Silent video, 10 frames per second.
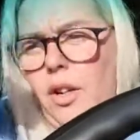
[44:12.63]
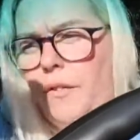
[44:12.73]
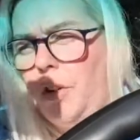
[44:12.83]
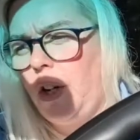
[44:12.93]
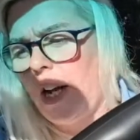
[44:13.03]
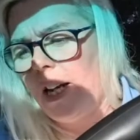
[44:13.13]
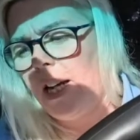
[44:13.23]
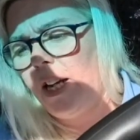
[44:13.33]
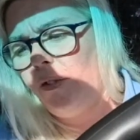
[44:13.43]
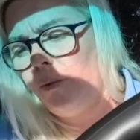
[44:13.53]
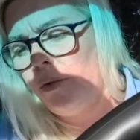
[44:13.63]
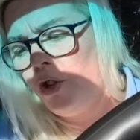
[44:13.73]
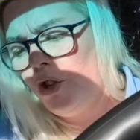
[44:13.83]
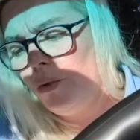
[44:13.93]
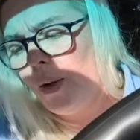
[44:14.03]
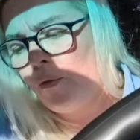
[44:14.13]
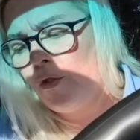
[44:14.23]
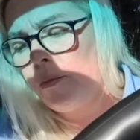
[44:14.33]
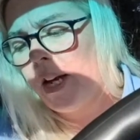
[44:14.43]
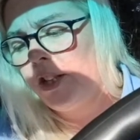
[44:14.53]
of you getting new
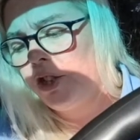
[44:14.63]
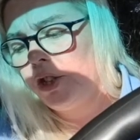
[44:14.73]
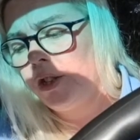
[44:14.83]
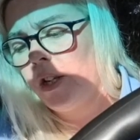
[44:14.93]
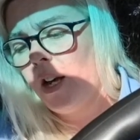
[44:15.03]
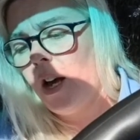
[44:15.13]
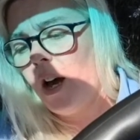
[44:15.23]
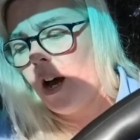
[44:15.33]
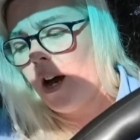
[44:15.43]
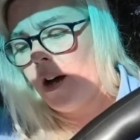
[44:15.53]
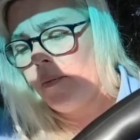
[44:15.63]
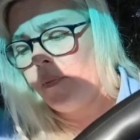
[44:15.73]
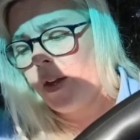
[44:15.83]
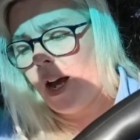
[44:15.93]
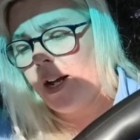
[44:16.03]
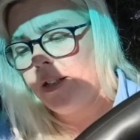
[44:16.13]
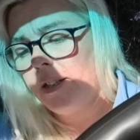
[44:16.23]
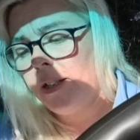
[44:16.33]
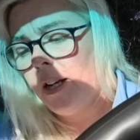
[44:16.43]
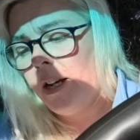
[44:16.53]
information,
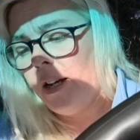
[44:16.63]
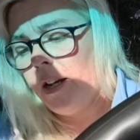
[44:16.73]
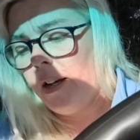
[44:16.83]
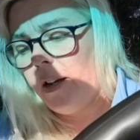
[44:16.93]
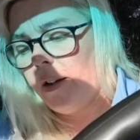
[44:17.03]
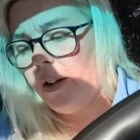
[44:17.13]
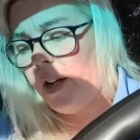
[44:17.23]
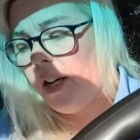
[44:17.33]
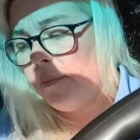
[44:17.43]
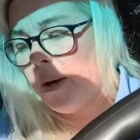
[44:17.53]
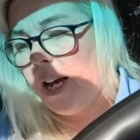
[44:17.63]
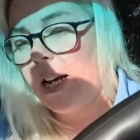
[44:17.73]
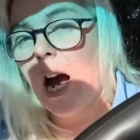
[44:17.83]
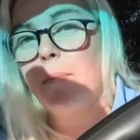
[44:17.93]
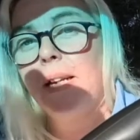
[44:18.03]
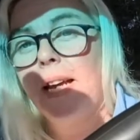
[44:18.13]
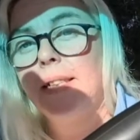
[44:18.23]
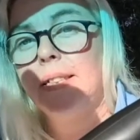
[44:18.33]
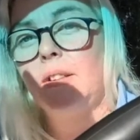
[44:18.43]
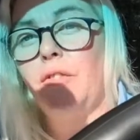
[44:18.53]
and it may come
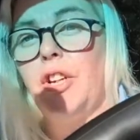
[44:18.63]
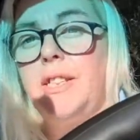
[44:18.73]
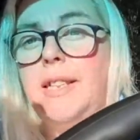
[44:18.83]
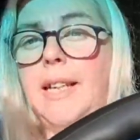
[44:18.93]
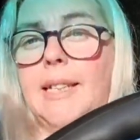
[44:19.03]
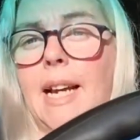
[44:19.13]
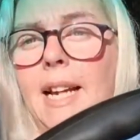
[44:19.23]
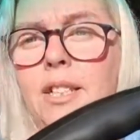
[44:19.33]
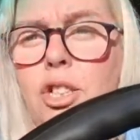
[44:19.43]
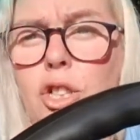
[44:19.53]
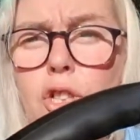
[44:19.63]
against adversity. It takes a